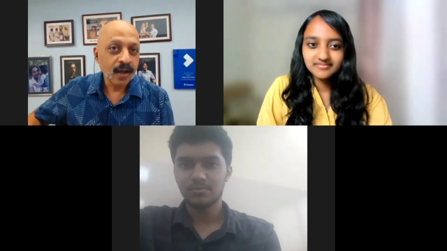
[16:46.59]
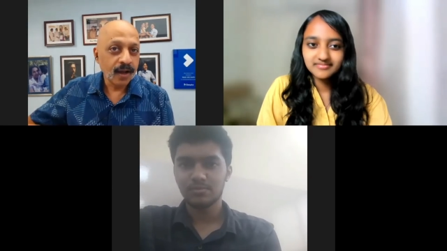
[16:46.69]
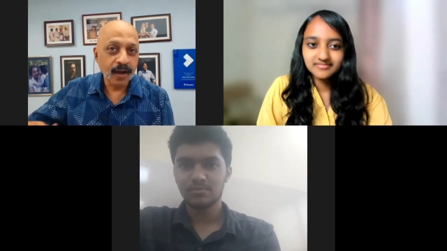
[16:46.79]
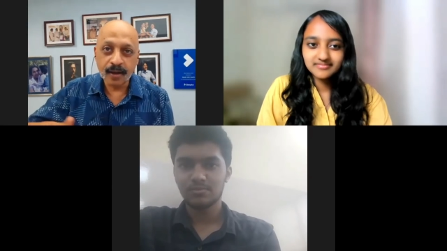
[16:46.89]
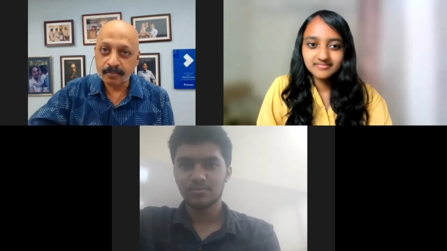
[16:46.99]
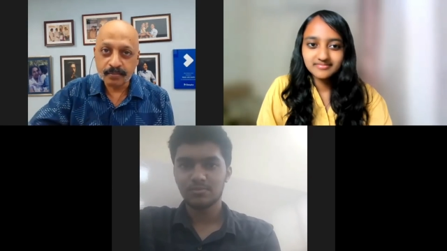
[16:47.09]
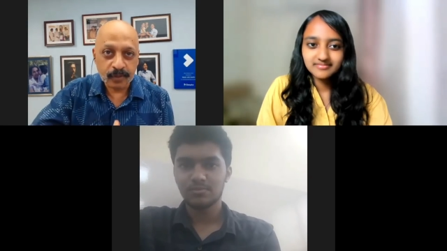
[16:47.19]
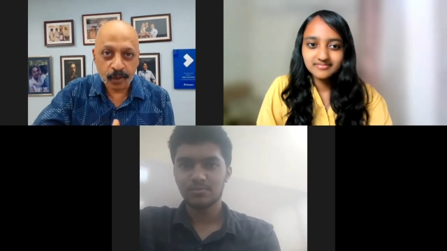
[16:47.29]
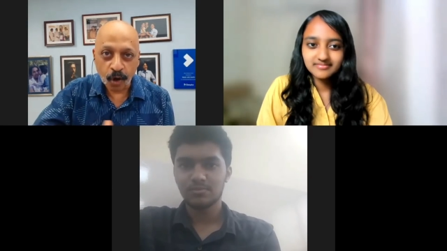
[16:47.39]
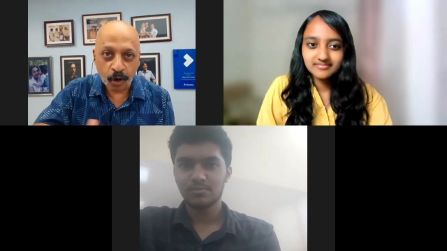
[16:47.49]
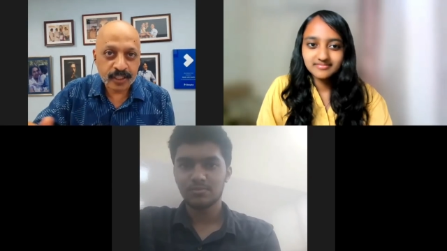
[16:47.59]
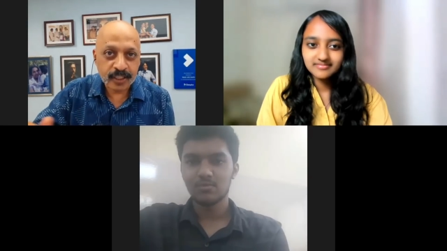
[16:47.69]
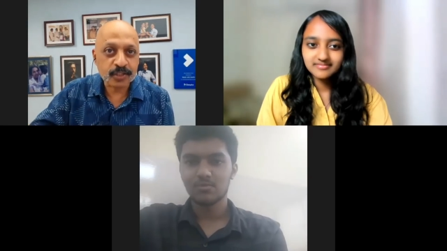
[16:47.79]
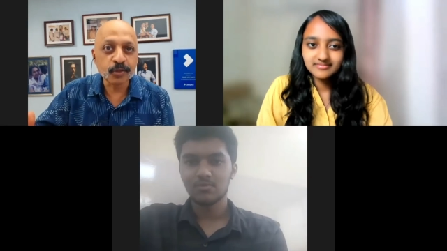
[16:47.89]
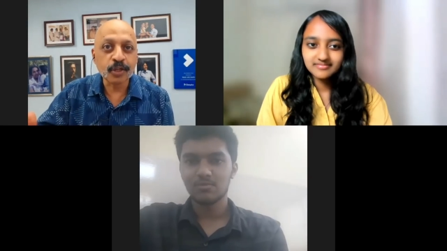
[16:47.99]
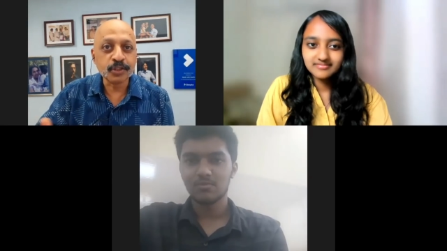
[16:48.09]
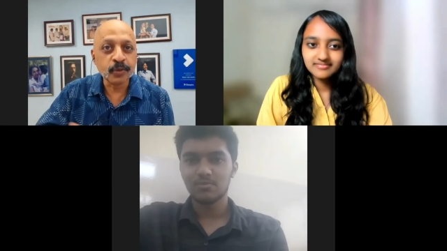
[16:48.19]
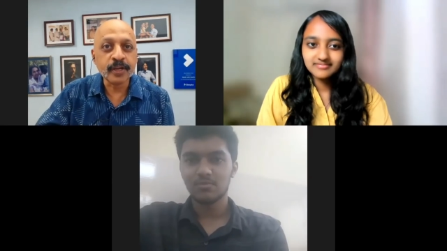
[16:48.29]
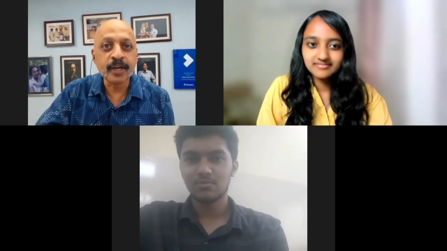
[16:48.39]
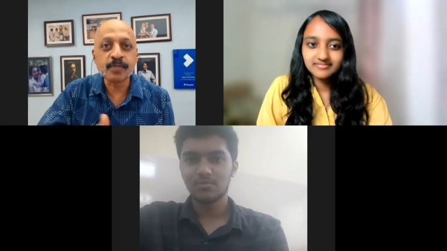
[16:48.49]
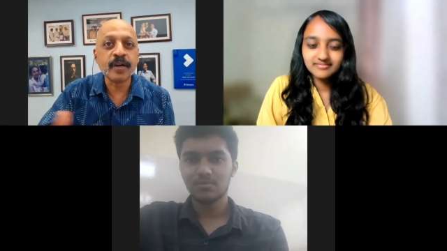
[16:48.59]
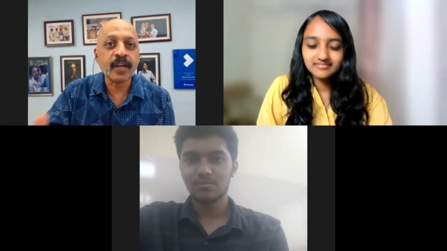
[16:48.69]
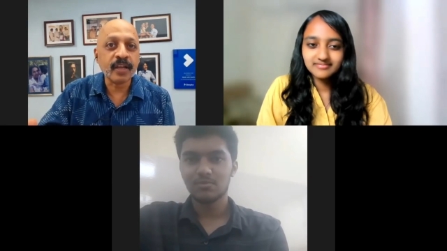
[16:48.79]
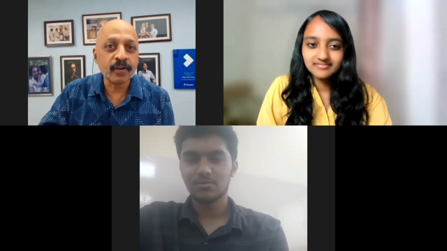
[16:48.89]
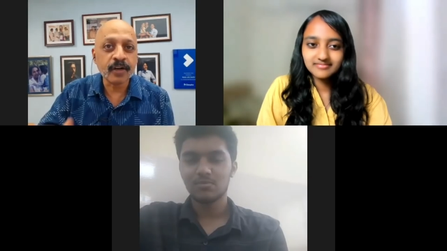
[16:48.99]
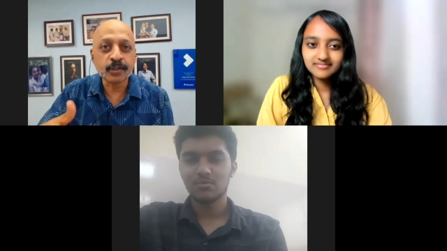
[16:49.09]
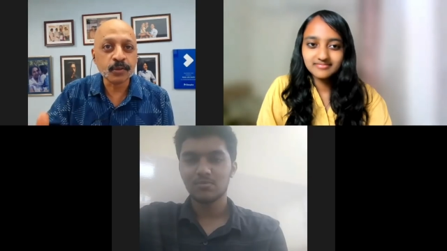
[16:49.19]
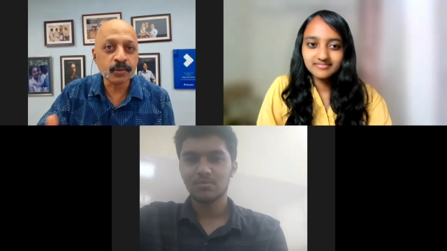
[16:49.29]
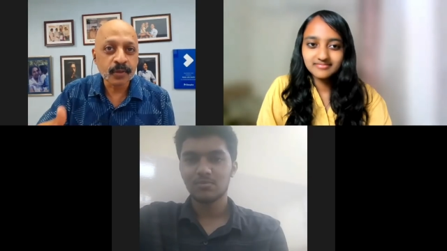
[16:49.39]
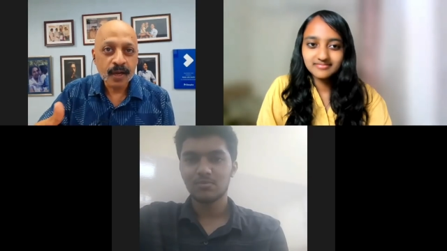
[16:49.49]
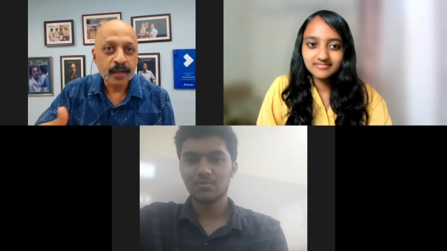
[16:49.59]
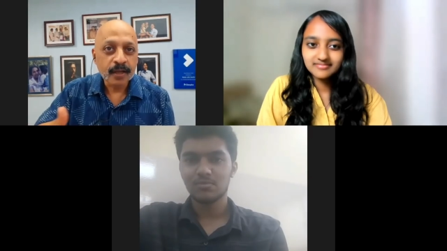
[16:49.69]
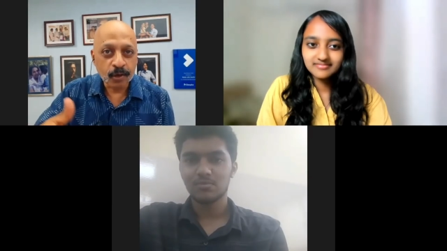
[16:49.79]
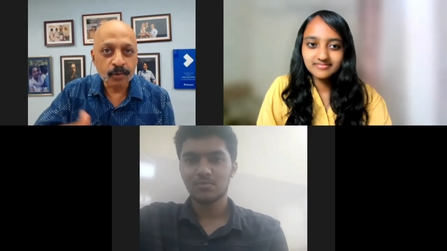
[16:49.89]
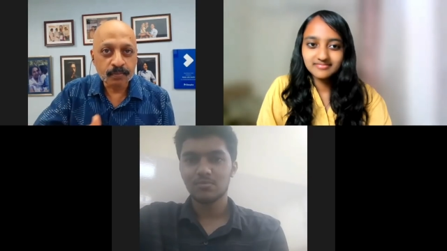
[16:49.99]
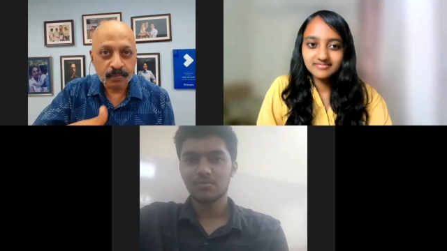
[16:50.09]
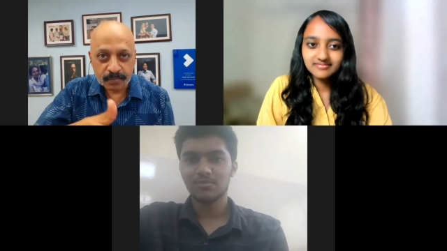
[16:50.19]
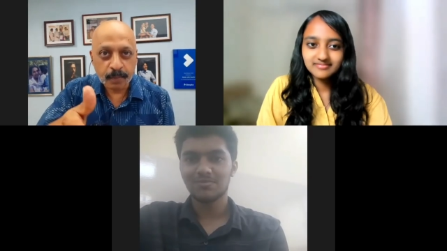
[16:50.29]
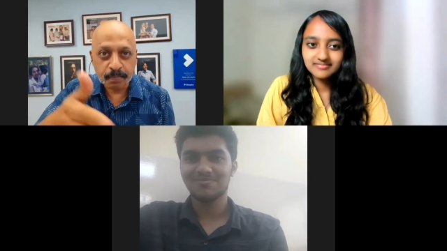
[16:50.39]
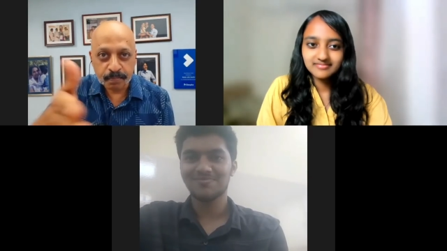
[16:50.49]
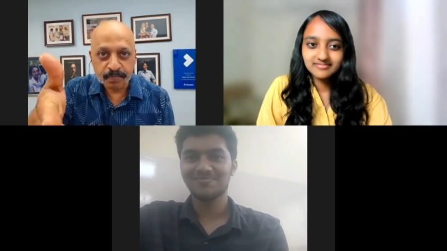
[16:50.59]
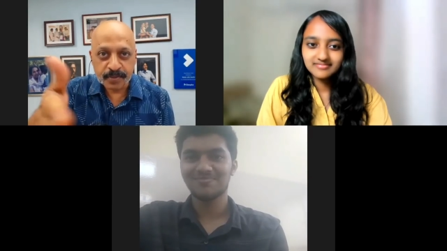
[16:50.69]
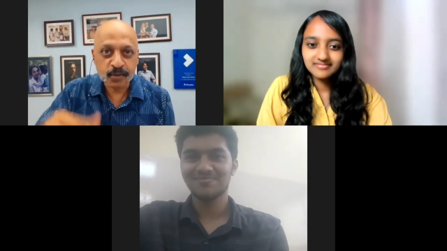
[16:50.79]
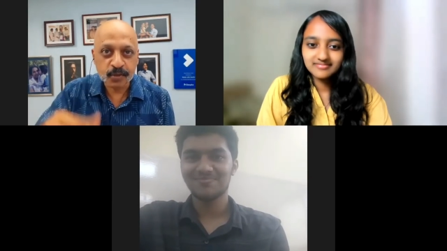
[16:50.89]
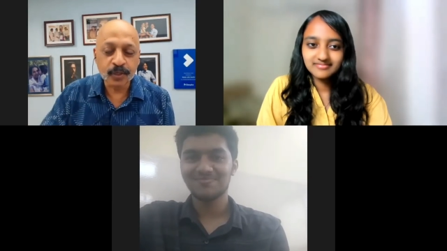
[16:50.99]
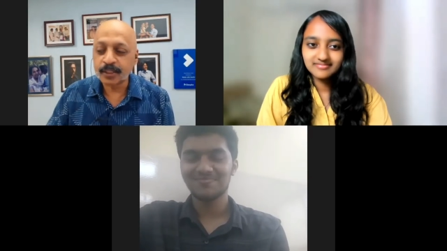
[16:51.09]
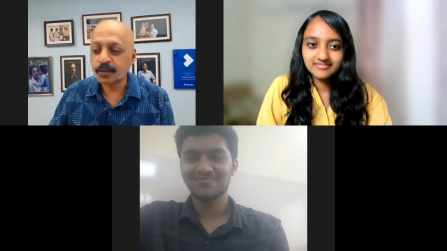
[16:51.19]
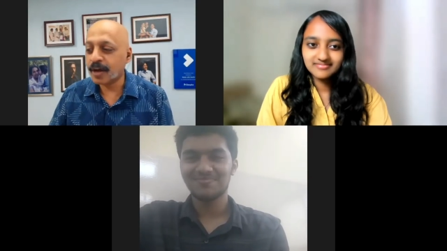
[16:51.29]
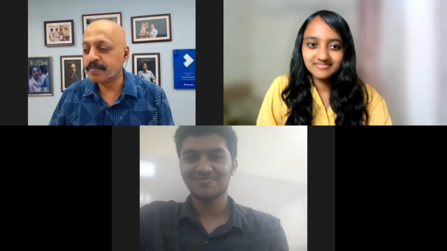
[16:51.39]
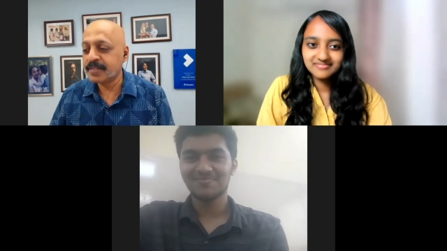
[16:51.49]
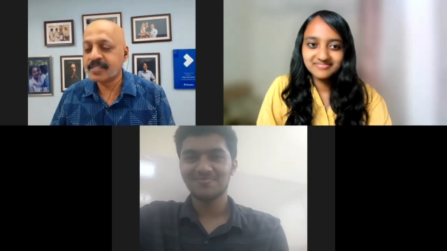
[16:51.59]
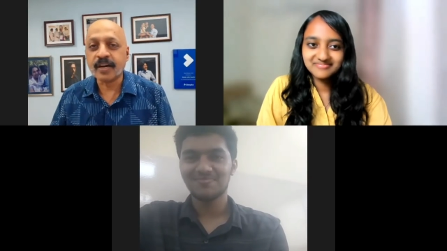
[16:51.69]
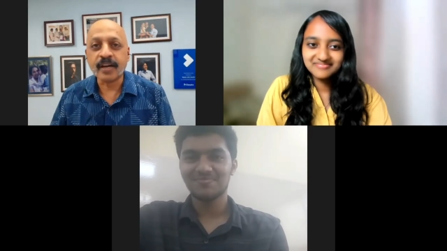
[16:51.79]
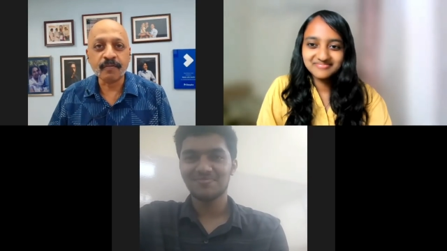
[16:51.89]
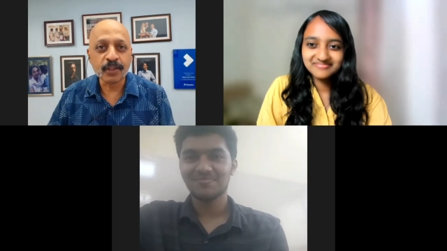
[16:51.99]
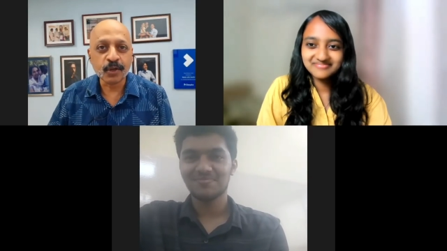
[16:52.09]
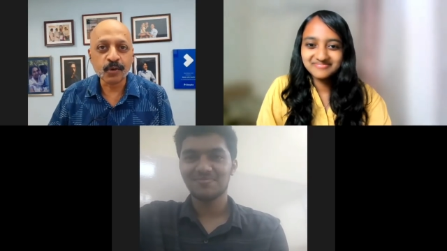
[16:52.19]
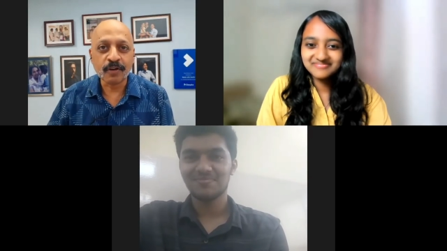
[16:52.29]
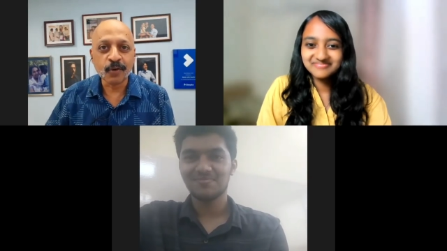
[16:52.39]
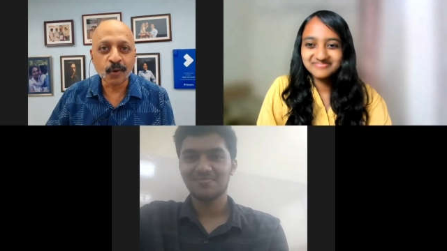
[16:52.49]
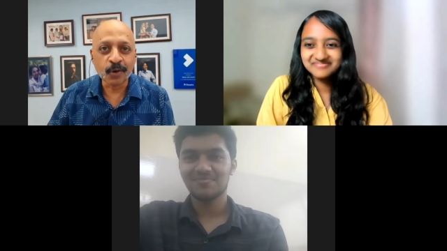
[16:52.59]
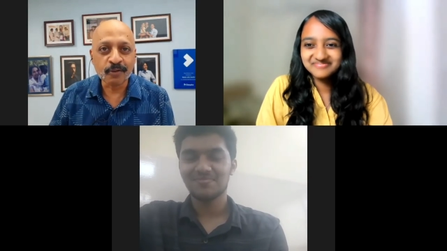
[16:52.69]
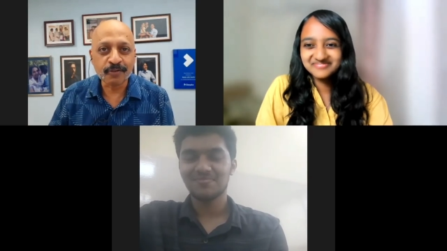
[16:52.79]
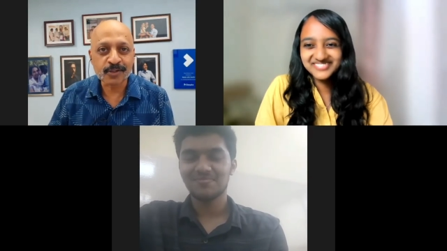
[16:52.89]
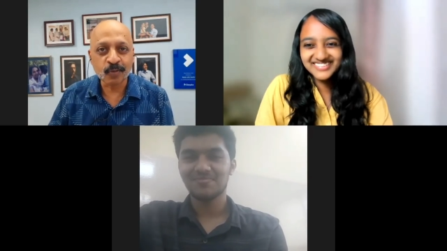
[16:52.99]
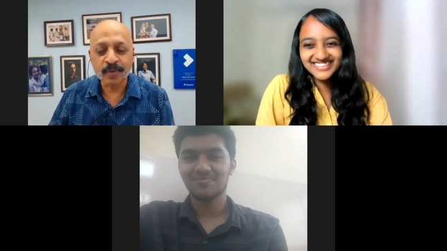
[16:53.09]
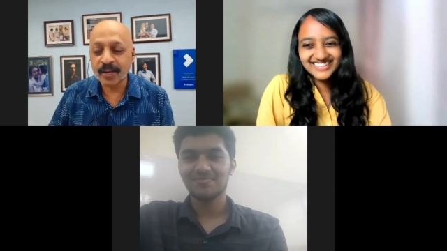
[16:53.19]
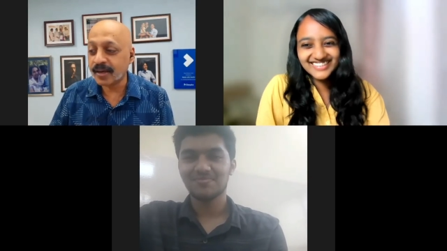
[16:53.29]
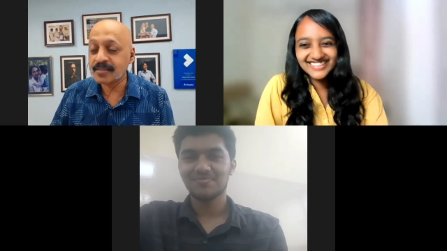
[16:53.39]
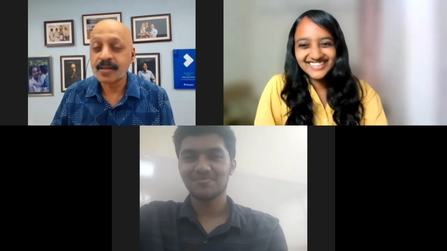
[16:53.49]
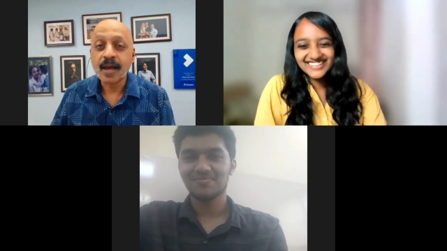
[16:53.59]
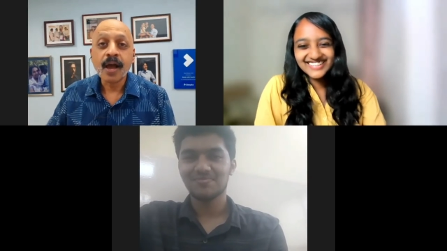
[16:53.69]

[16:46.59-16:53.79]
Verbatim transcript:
Speaker 1: uh, not just to your juniors, but even to you know the students who have been studying with you, who have known you for so many years.